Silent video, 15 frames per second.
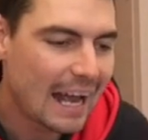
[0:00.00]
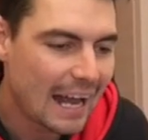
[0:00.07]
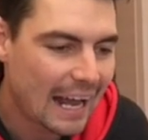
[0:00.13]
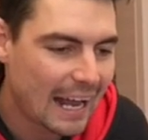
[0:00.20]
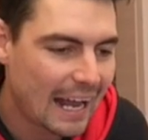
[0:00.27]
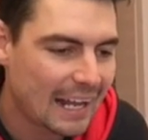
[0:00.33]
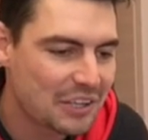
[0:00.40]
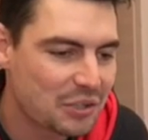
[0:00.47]

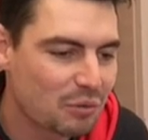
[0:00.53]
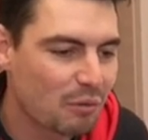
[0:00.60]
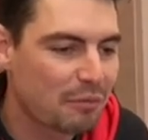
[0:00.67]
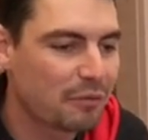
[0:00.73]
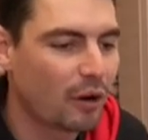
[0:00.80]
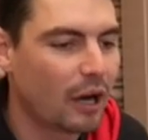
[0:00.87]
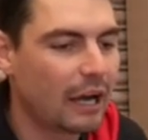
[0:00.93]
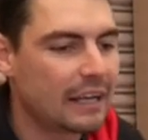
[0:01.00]
and you will
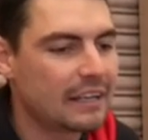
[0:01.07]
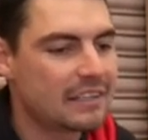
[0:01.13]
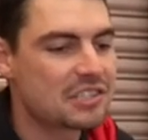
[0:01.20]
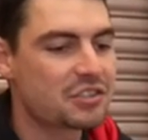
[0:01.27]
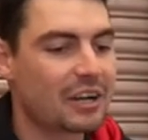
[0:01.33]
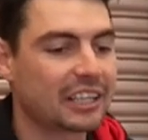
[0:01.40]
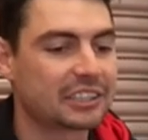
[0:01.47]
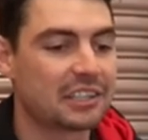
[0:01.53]
find
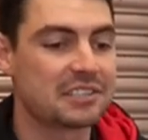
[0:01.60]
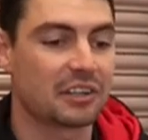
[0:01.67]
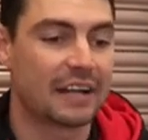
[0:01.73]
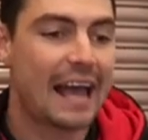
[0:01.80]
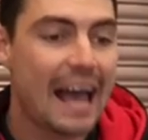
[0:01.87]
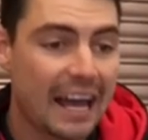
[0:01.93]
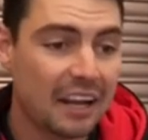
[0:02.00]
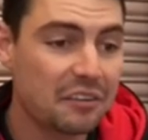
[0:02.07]
instructions on
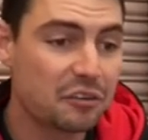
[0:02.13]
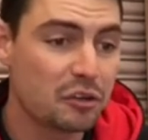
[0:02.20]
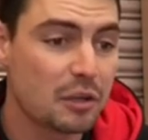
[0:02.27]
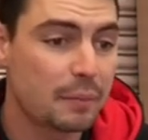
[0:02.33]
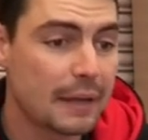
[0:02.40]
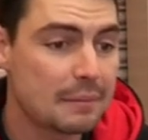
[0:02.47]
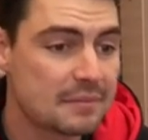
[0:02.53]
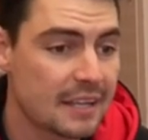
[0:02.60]
how to do the
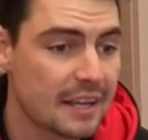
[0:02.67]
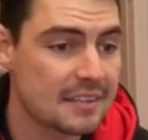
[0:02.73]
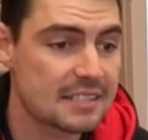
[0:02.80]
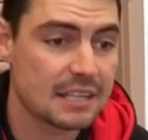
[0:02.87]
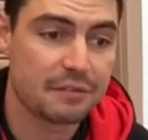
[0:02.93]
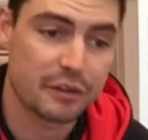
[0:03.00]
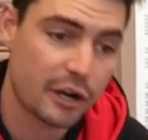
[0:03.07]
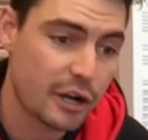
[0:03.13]
beep test
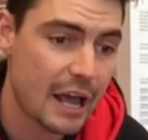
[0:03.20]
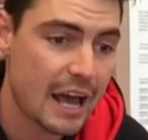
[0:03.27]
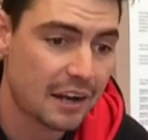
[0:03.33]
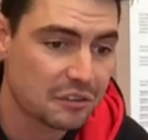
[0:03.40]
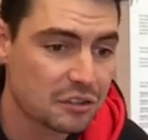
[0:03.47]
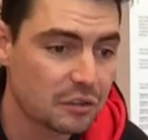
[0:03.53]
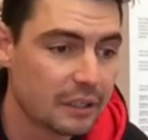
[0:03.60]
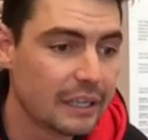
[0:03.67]
if you don't know how to
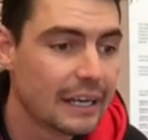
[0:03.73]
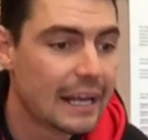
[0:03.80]
do it,